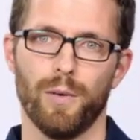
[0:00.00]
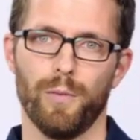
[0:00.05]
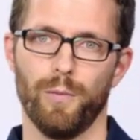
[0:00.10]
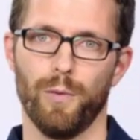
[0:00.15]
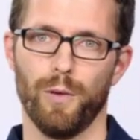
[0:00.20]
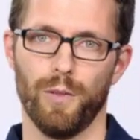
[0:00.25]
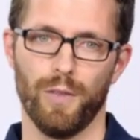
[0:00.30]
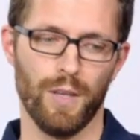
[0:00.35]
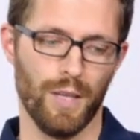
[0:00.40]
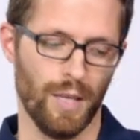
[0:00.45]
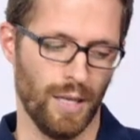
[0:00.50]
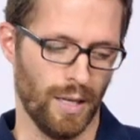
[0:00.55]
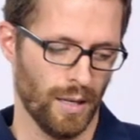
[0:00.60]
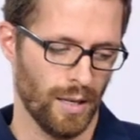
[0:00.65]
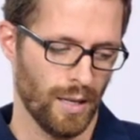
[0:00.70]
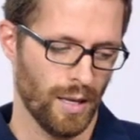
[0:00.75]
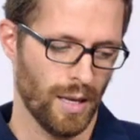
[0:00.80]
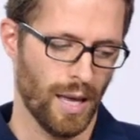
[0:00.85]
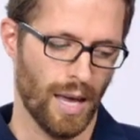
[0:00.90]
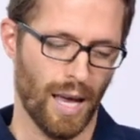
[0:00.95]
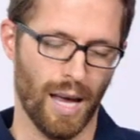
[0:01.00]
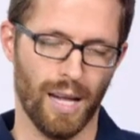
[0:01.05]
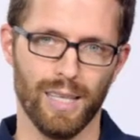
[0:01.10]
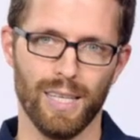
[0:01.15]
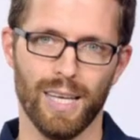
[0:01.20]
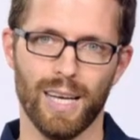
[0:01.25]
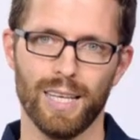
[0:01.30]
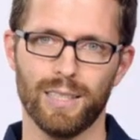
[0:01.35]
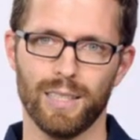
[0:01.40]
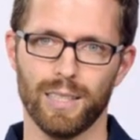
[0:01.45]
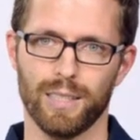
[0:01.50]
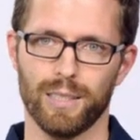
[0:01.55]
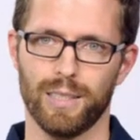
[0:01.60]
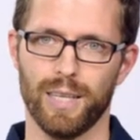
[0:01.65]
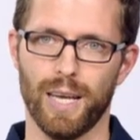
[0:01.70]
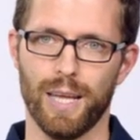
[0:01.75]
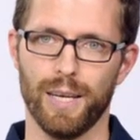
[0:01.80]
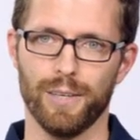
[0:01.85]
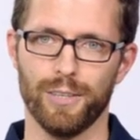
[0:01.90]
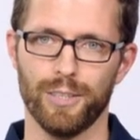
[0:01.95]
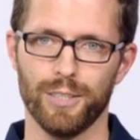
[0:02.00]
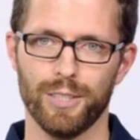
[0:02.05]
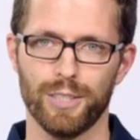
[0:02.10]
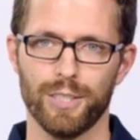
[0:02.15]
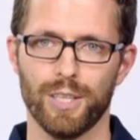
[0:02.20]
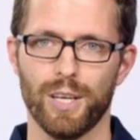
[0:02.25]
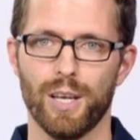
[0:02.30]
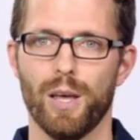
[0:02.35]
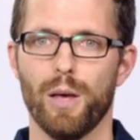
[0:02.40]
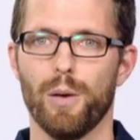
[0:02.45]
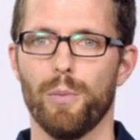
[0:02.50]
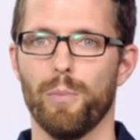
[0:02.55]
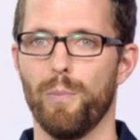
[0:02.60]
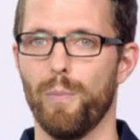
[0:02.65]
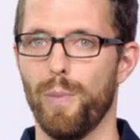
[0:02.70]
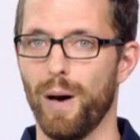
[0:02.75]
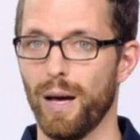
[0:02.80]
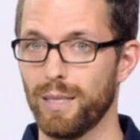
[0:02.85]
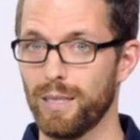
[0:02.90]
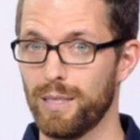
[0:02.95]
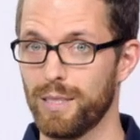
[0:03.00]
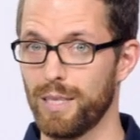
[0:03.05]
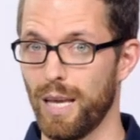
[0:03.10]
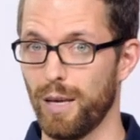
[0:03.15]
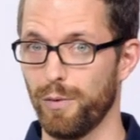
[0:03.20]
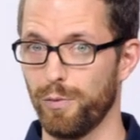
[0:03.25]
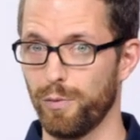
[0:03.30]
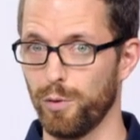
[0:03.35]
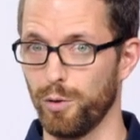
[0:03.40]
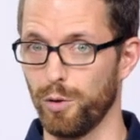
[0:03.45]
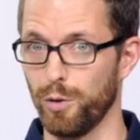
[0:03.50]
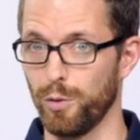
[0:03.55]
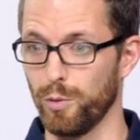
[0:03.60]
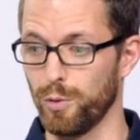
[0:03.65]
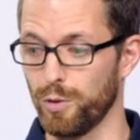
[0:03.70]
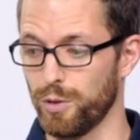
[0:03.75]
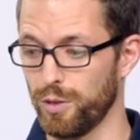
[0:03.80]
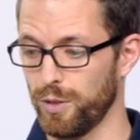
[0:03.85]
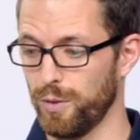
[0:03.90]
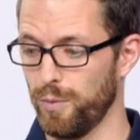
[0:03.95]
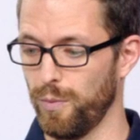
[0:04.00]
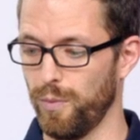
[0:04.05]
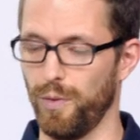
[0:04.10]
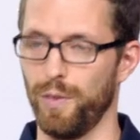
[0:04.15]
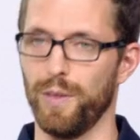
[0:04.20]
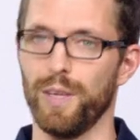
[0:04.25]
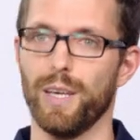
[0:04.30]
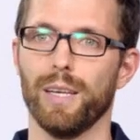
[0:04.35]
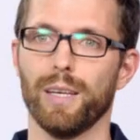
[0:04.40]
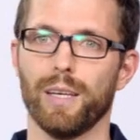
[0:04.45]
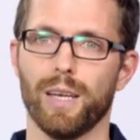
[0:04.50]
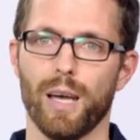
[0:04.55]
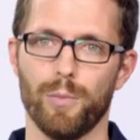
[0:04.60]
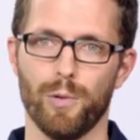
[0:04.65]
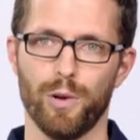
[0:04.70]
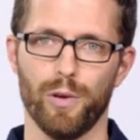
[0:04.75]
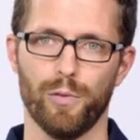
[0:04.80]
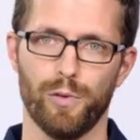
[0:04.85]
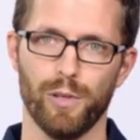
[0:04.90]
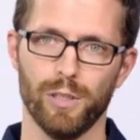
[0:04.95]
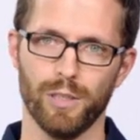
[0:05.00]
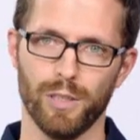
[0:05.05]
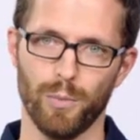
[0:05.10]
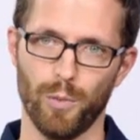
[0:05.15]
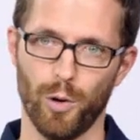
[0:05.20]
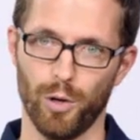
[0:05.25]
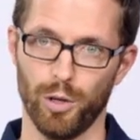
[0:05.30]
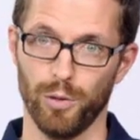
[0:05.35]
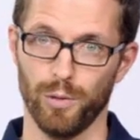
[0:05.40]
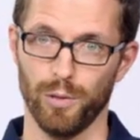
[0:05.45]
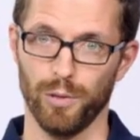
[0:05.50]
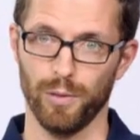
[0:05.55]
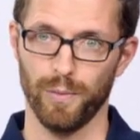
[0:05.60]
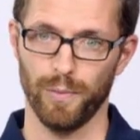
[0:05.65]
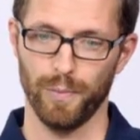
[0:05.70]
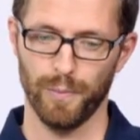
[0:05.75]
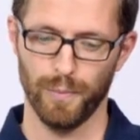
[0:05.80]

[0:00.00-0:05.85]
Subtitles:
with the LDS extenders, but safe to use with the in-camera filter module.